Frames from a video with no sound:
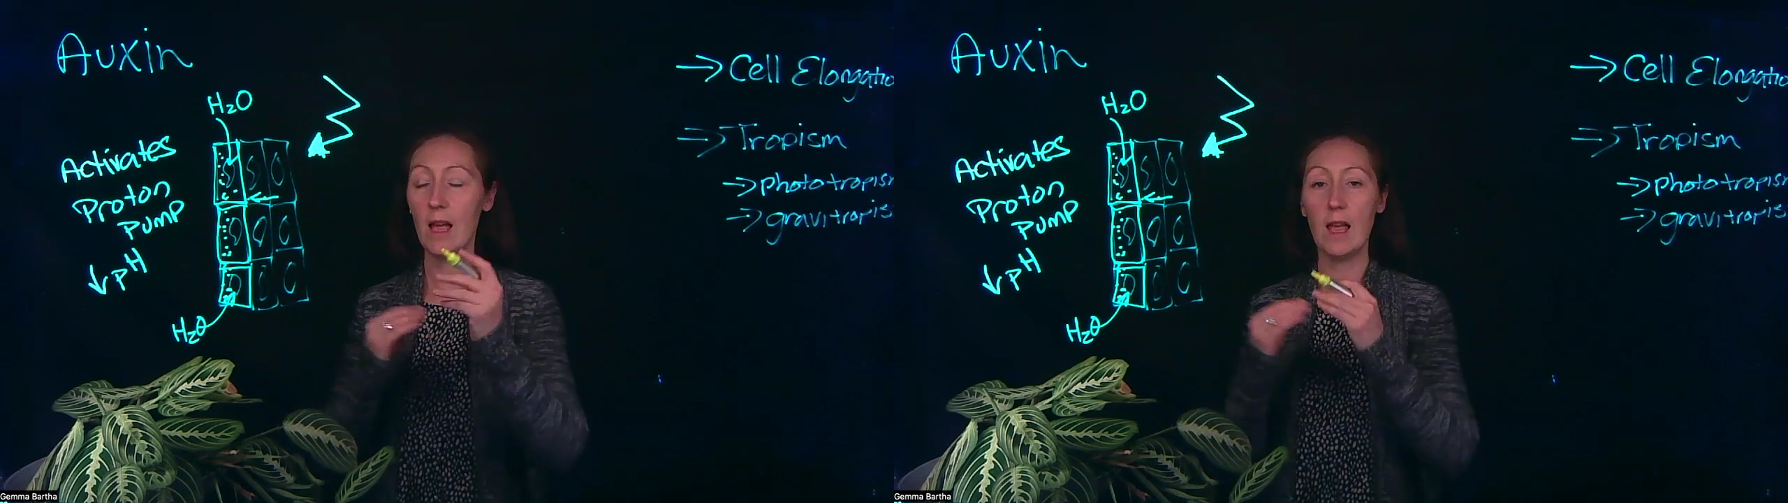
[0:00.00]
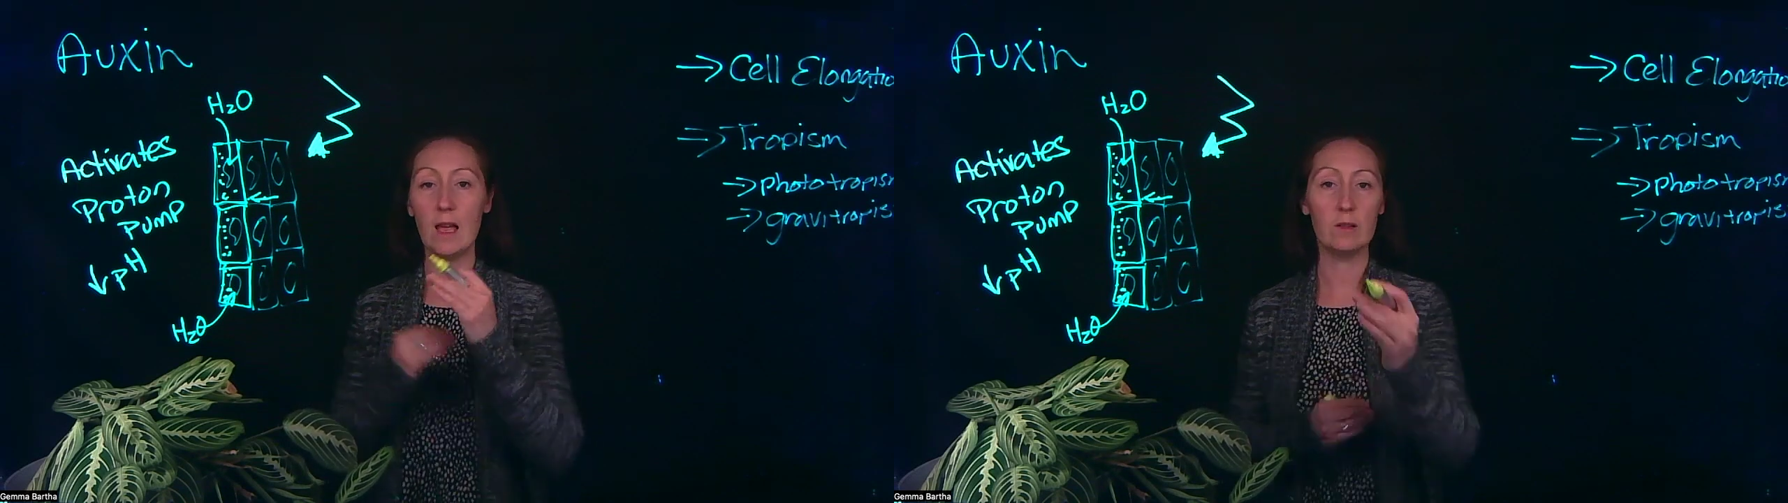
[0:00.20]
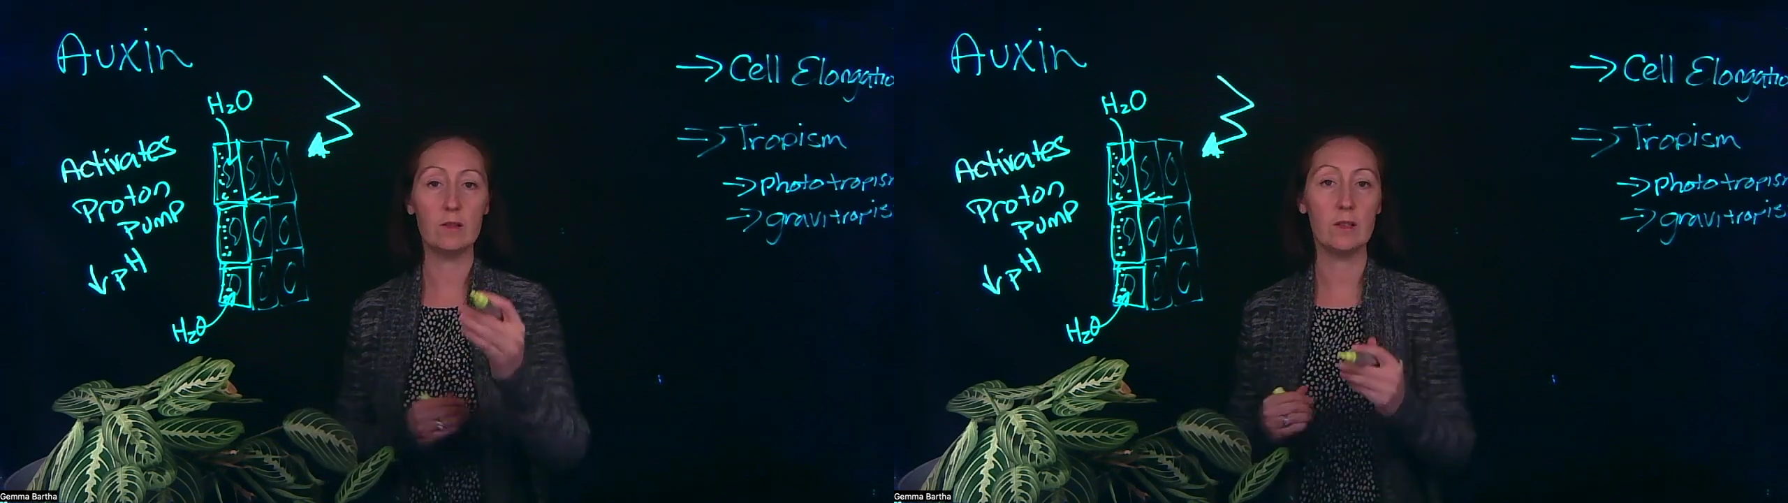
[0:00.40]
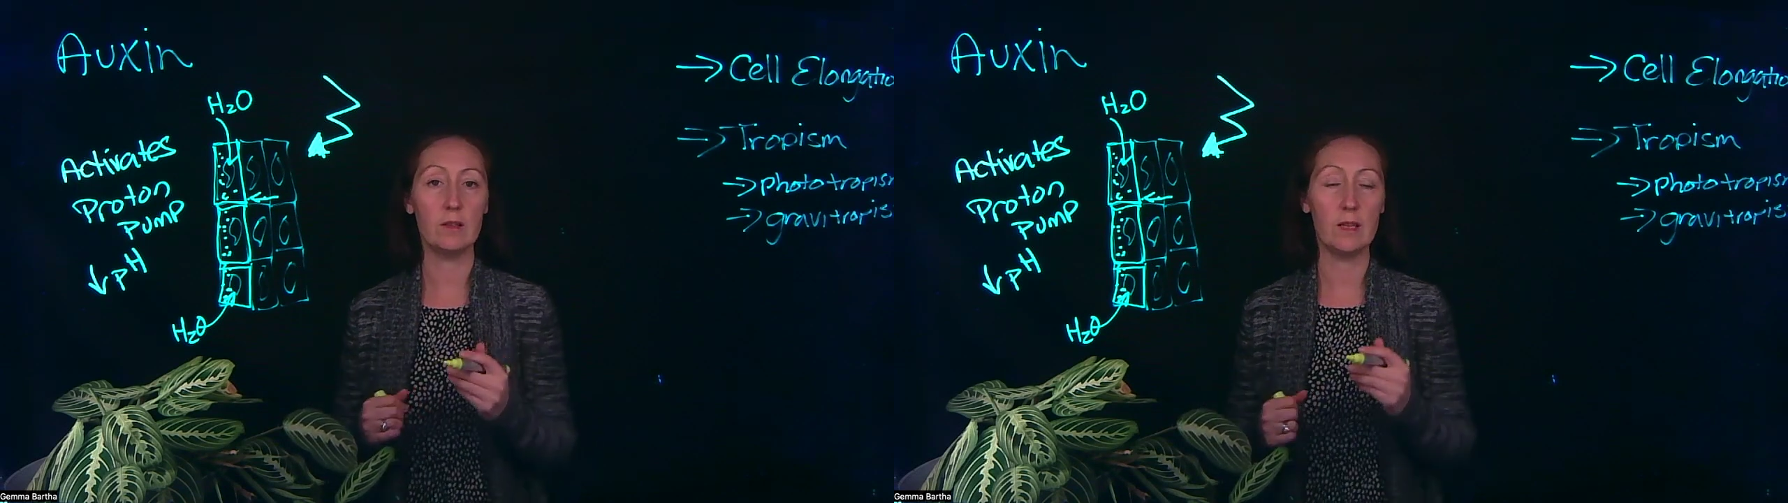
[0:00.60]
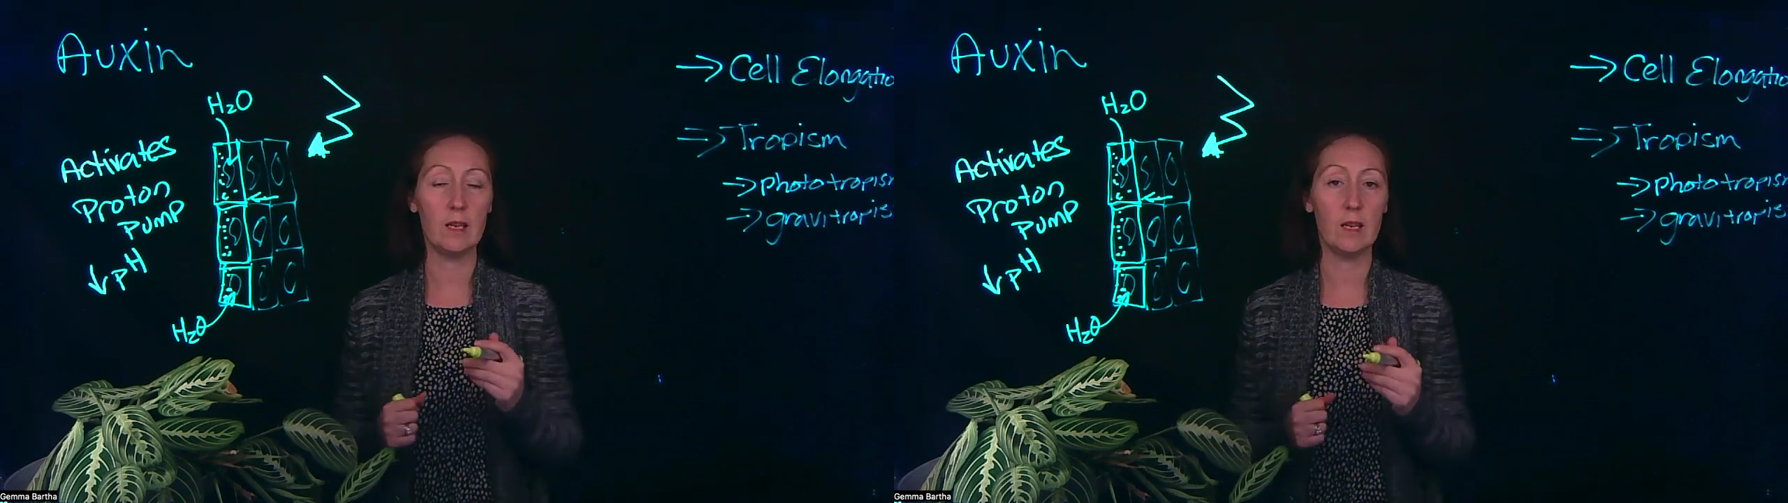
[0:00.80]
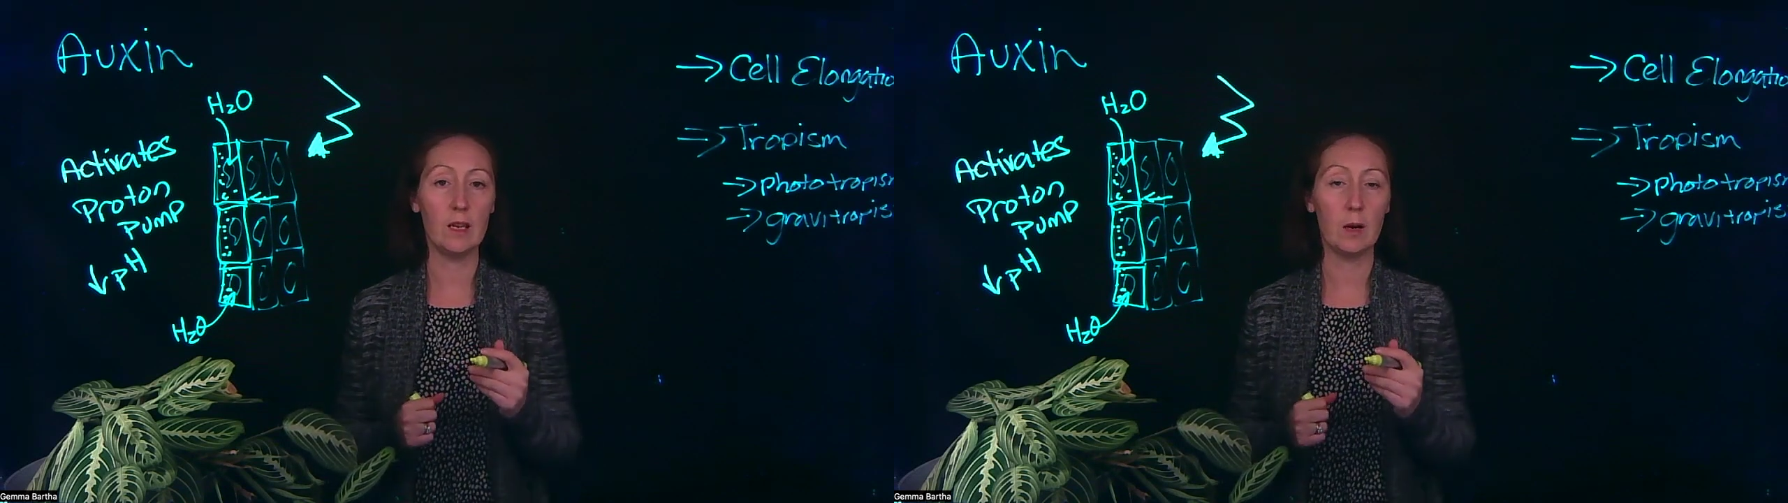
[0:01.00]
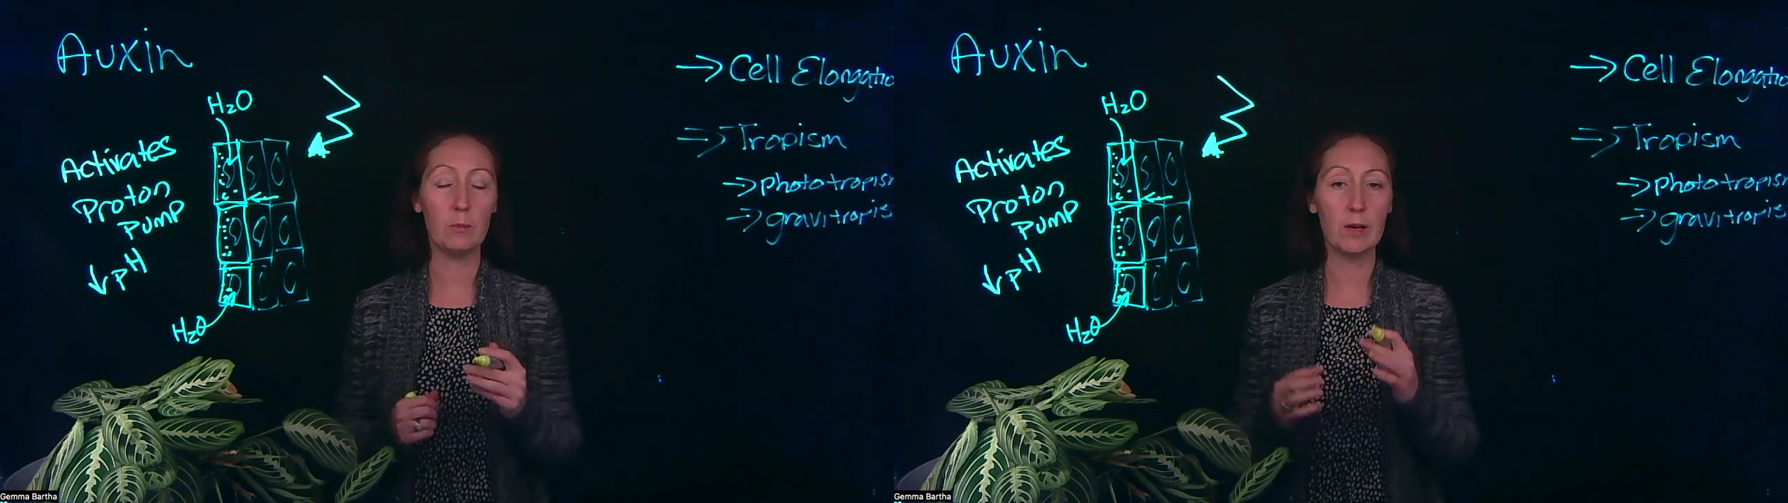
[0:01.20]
and the